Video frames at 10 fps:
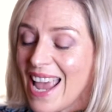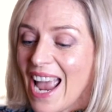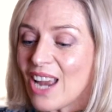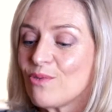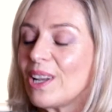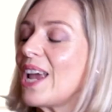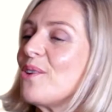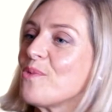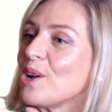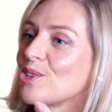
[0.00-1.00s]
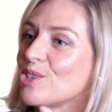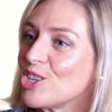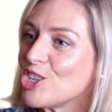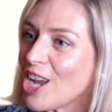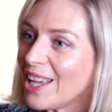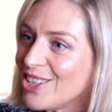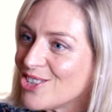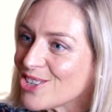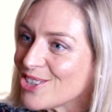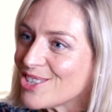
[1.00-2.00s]
and relate well to the
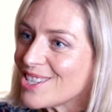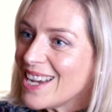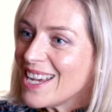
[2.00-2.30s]
challenges.